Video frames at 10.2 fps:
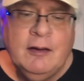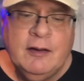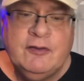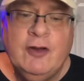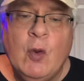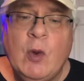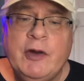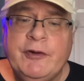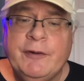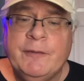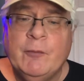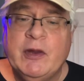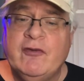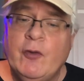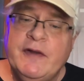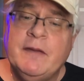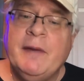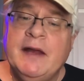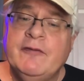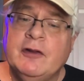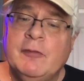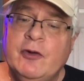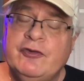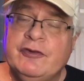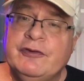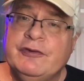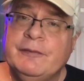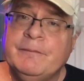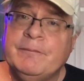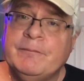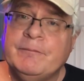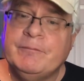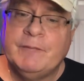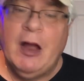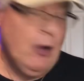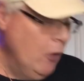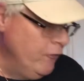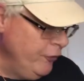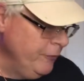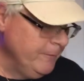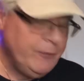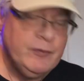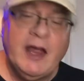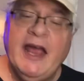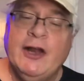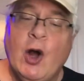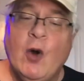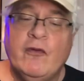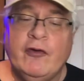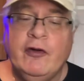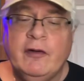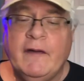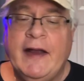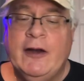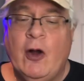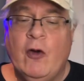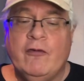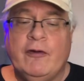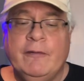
It's no wonder we avoid the painful emotions over and over and over.